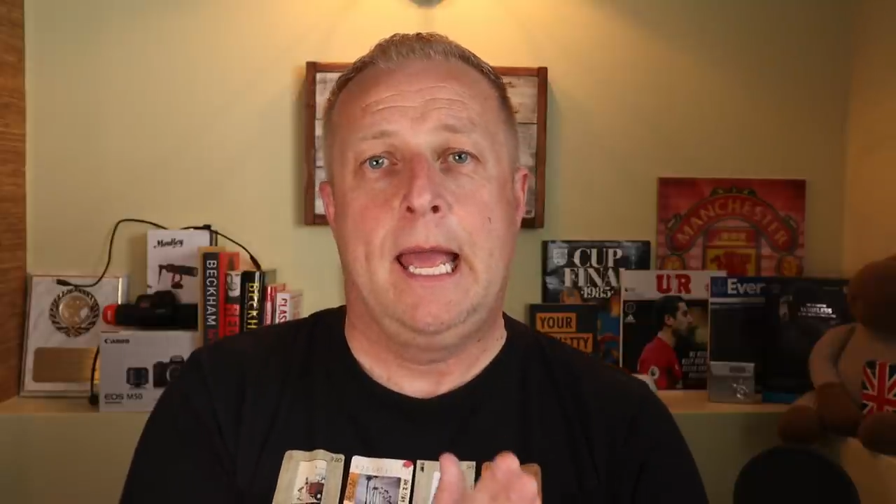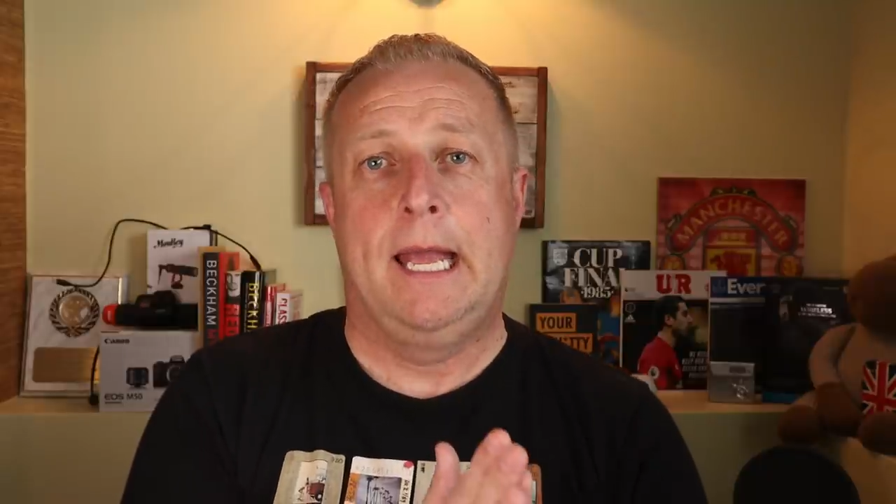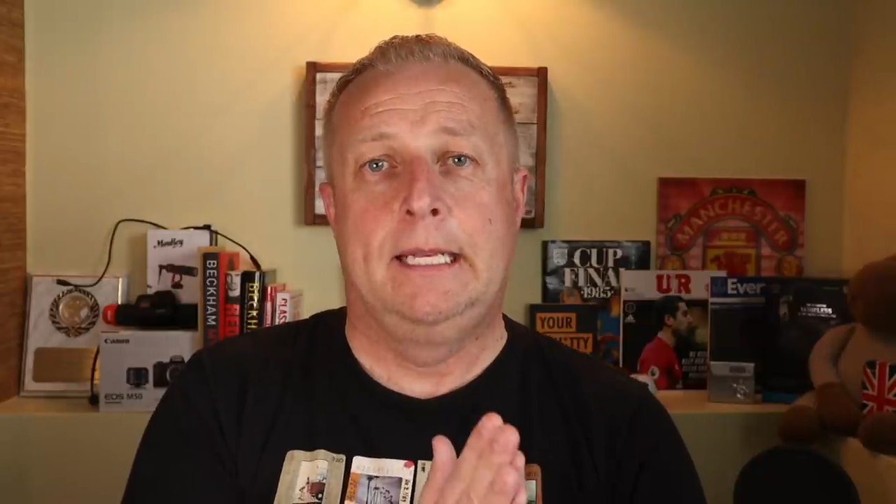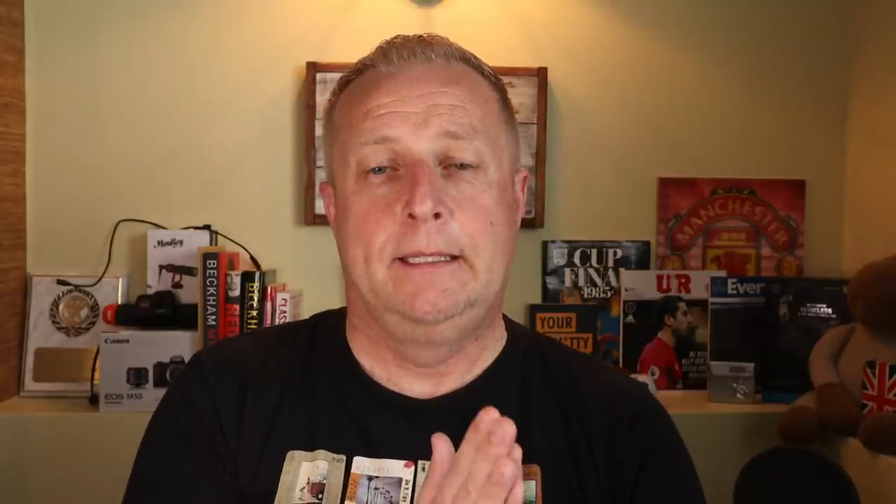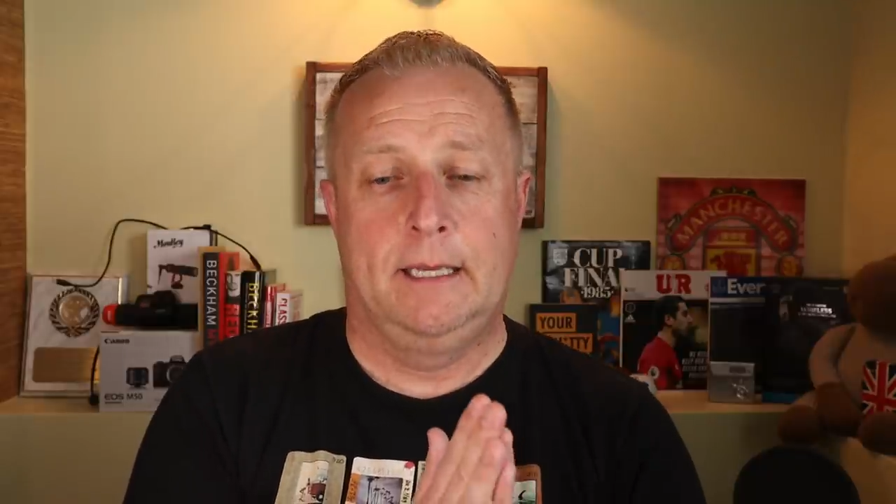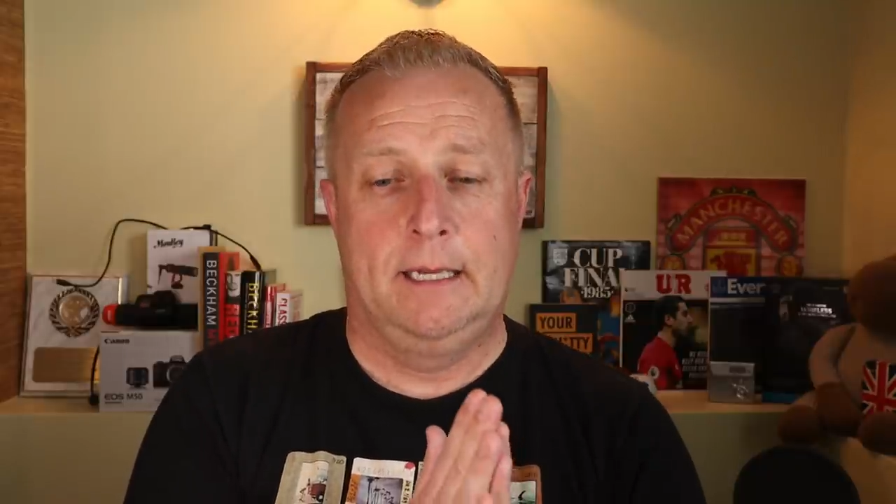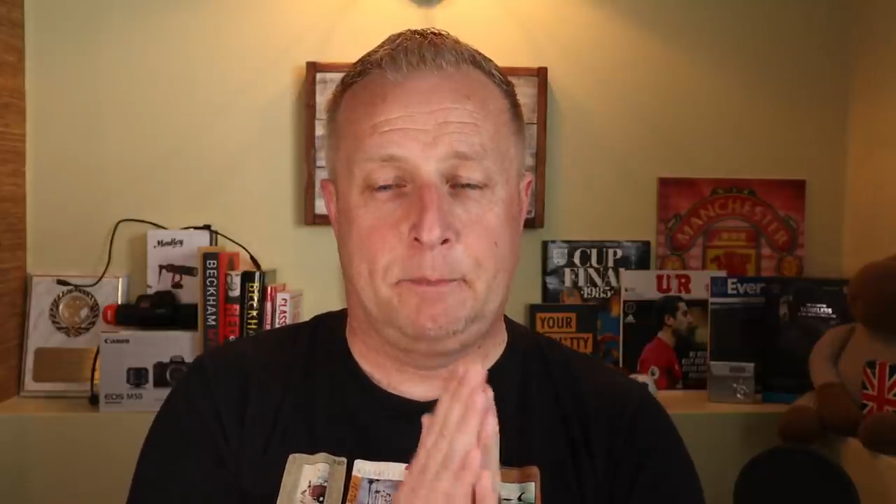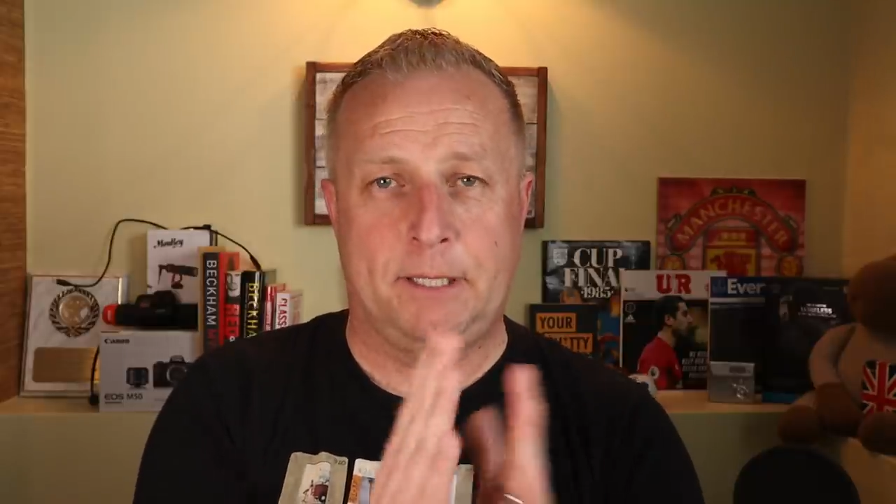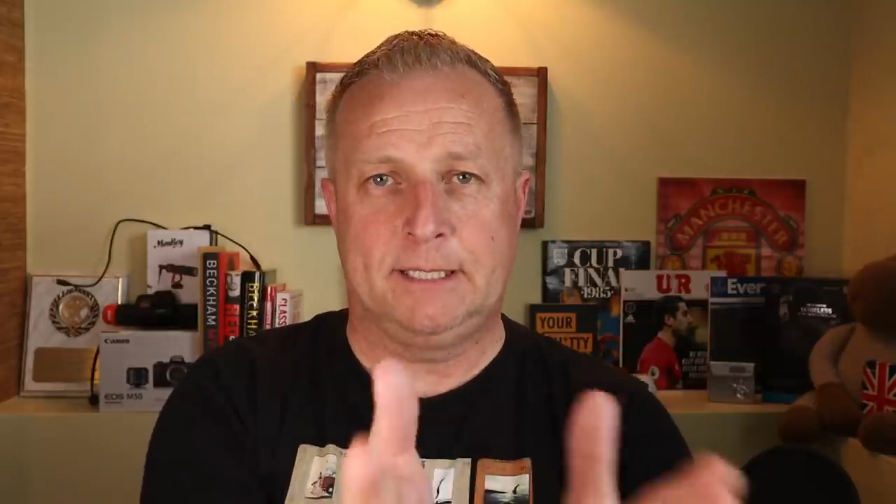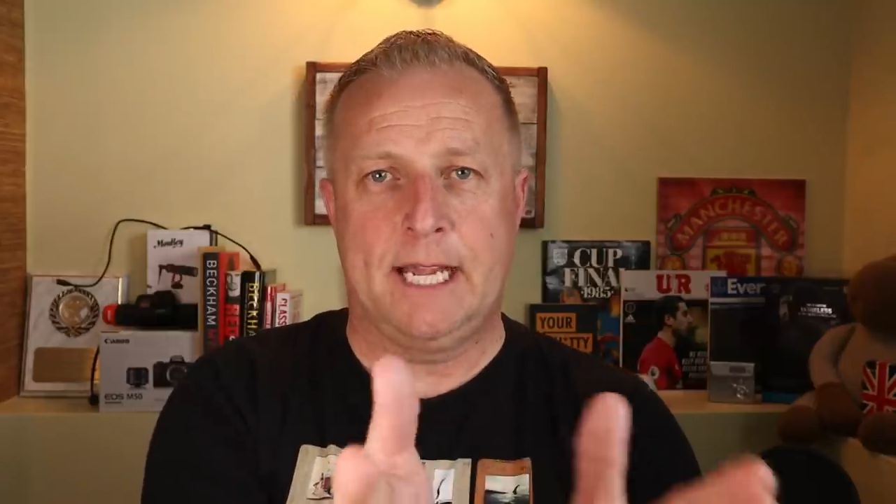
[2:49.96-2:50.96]
and
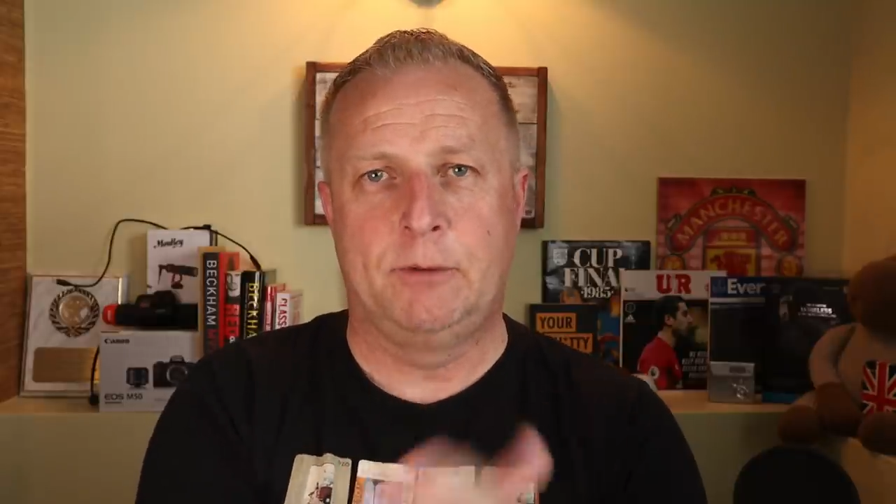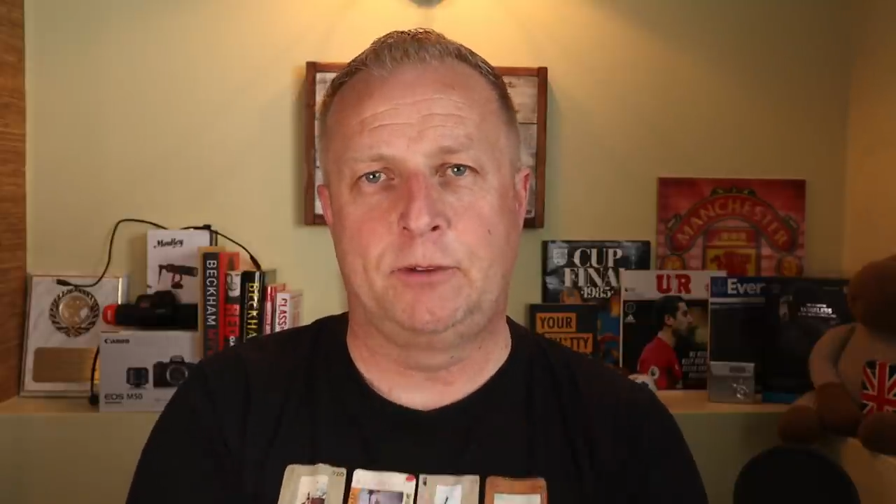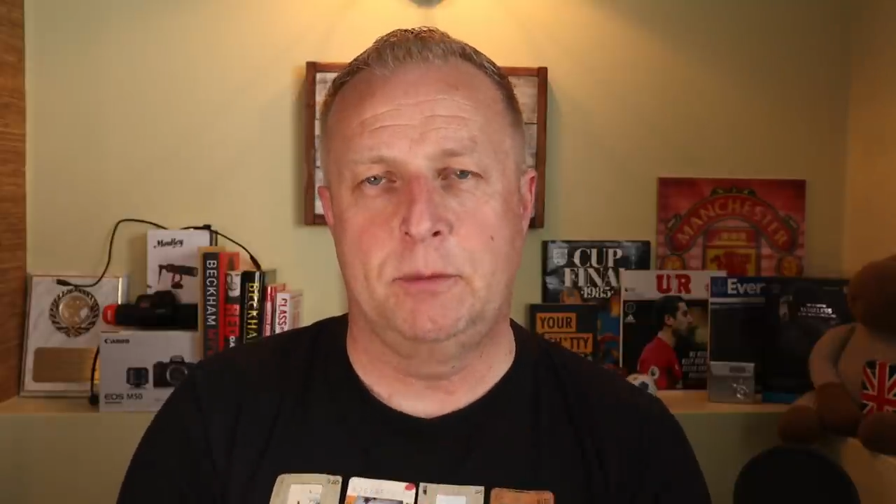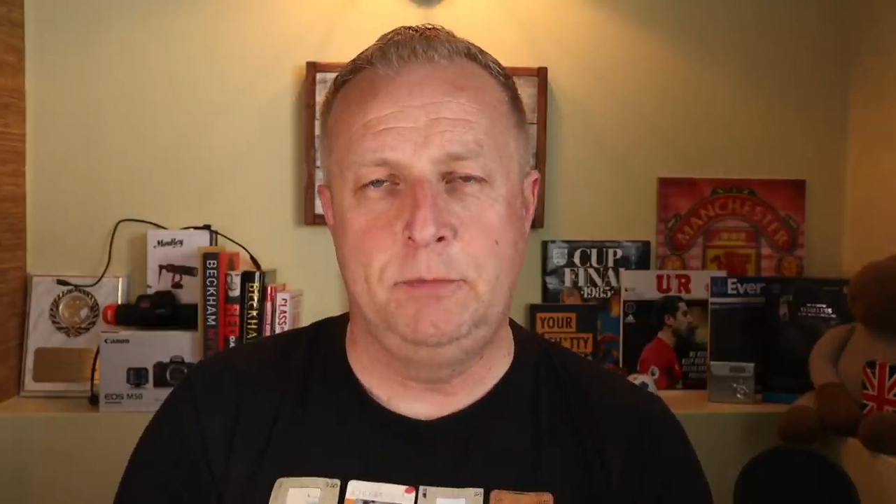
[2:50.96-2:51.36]
put it together with